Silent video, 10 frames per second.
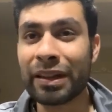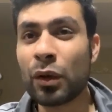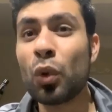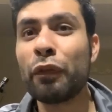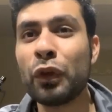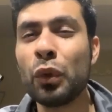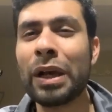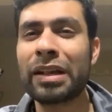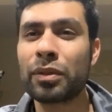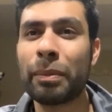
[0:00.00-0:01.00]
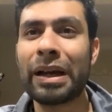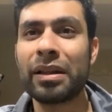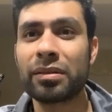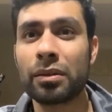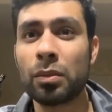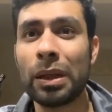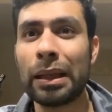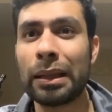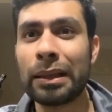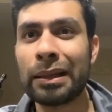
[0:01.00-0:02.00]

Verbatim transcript: Then all of you guys are biased as well.